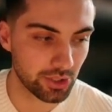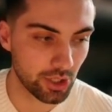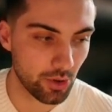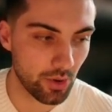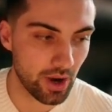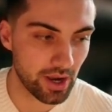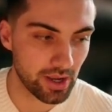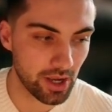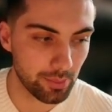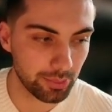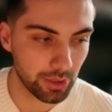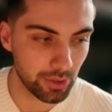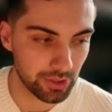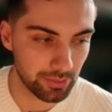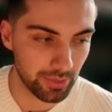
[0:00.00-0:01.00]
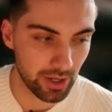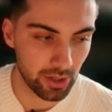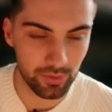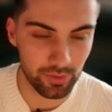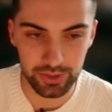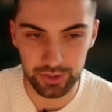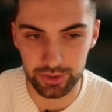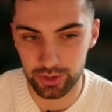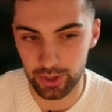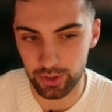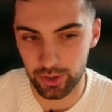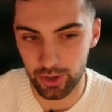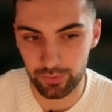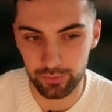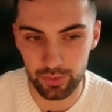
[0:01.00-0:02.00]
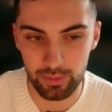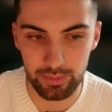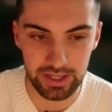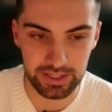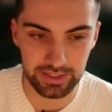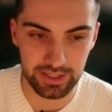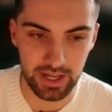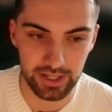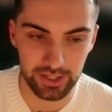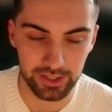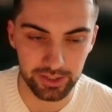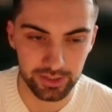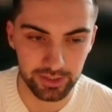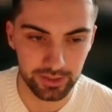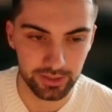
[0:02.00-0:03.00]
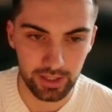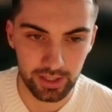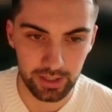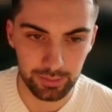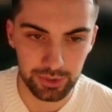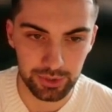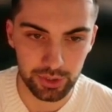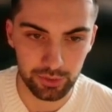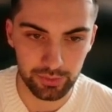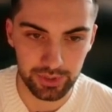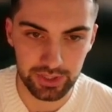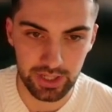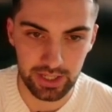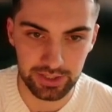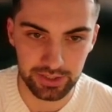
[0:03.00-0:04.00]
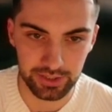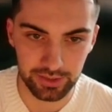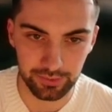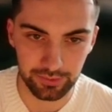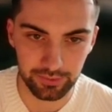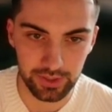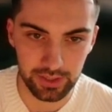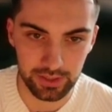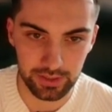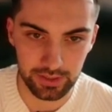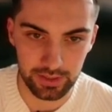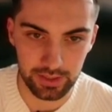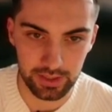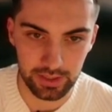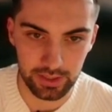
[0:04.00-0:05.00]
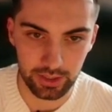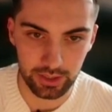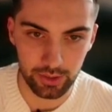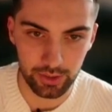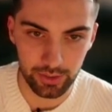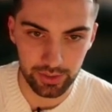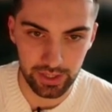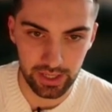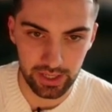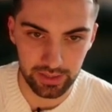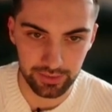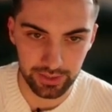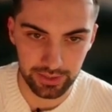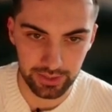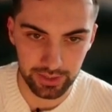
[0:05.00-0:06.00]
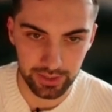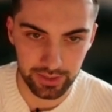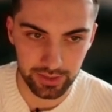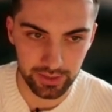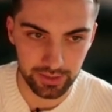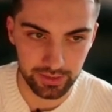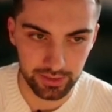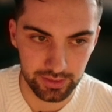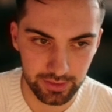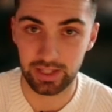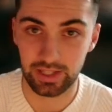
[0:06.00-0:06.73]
So I uploaded my original logo from my designer, and I'm just gonna resize it to fit the logo canvas here.